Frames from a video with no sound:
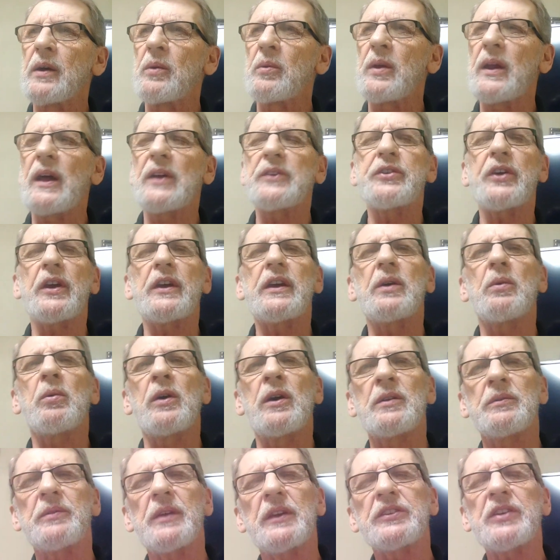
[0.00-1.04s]
Well, I'll tell you
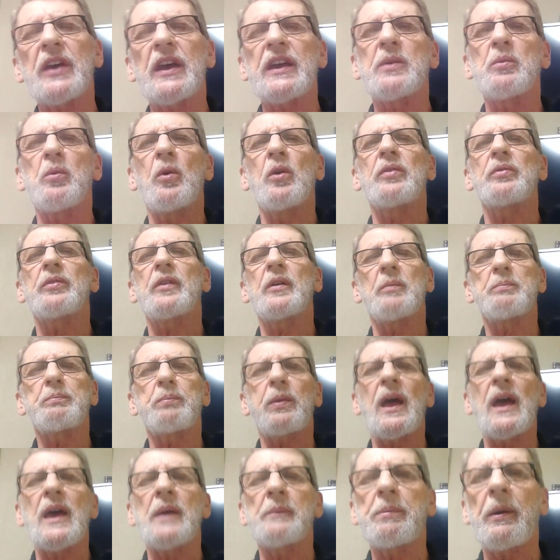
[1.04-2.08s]
what,
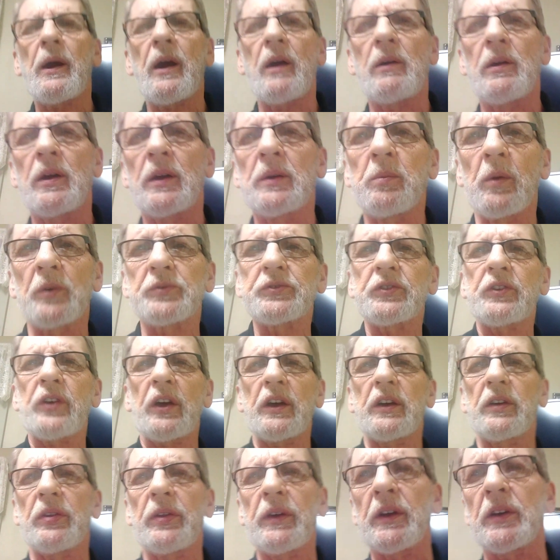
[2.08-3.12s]
Planned Parenthood wants to
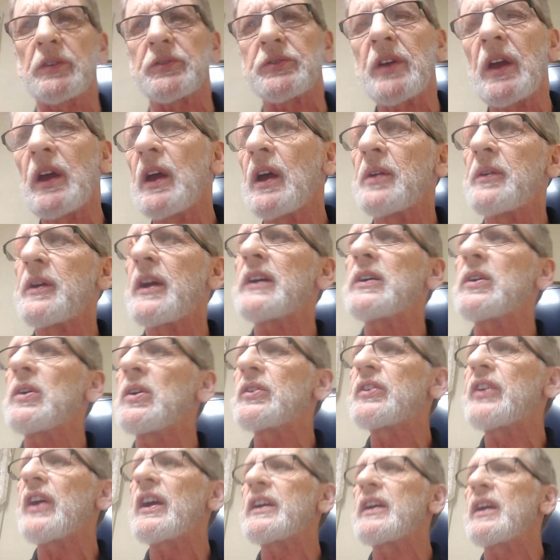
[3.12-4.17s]
tell you this. They're
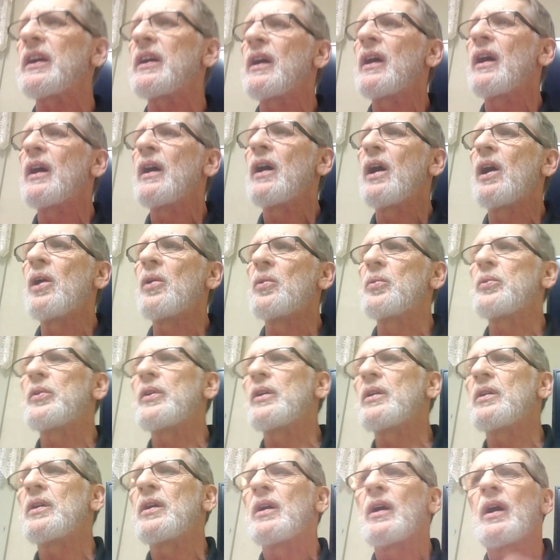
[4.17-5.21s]
going to tell you,
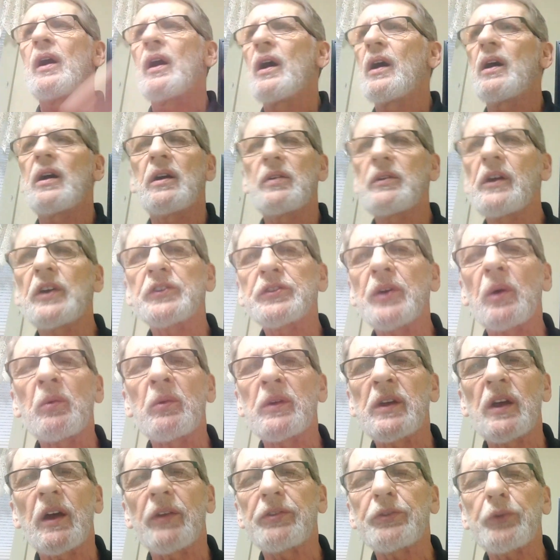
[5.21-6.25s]
there's
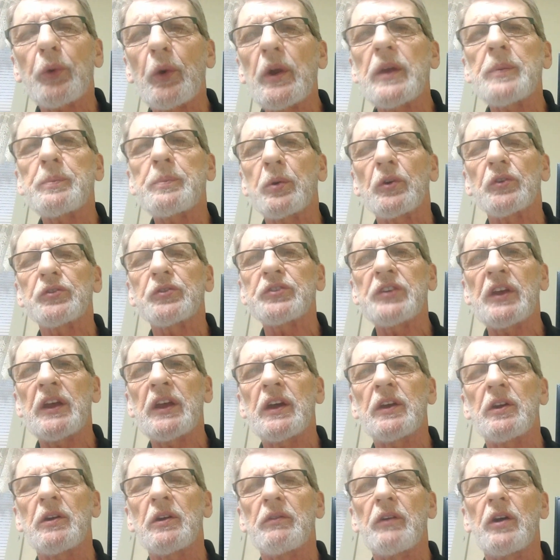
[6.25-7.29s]
only a
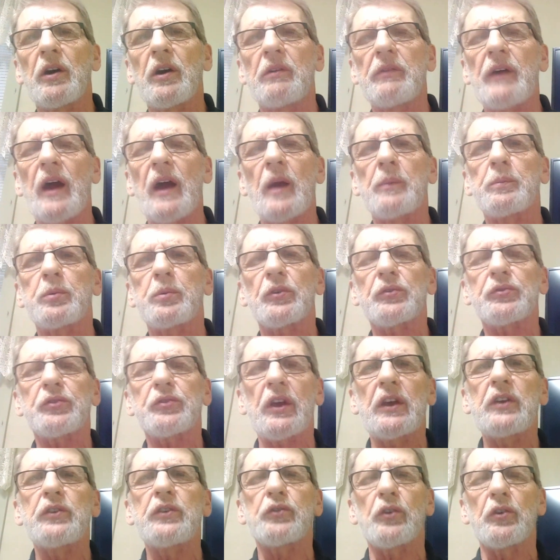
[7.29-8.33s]
3% of our
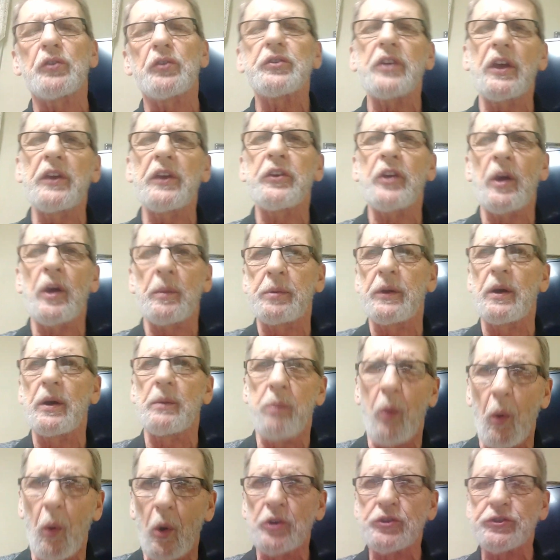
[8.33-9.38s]
procedures end up in
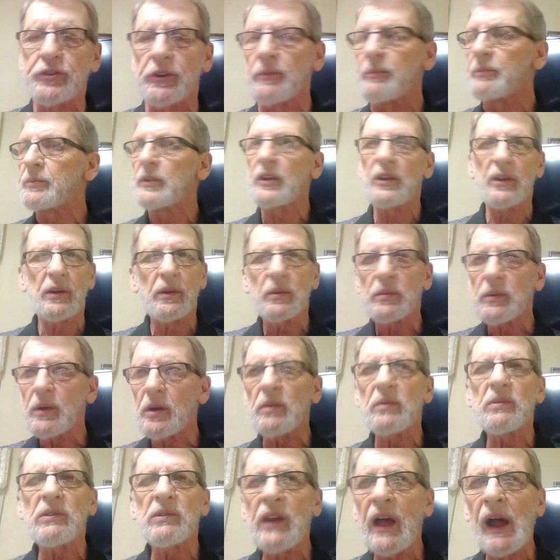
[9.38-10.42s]
abortion.
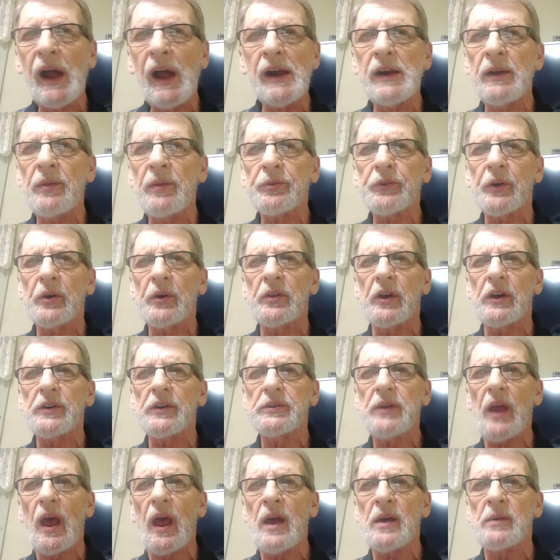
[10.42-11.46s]
They're lying through their
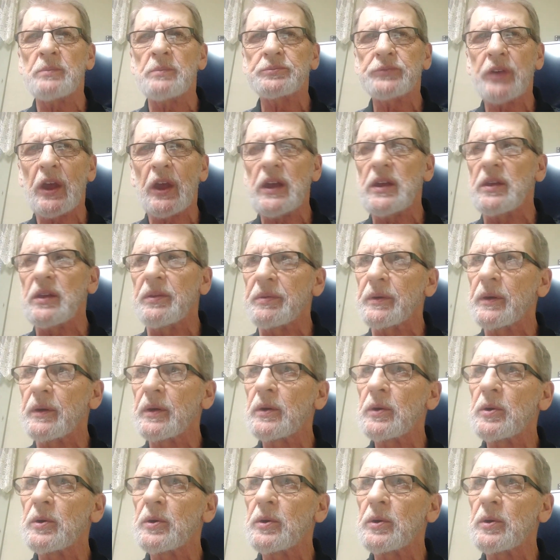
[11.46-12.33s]
damn teeth.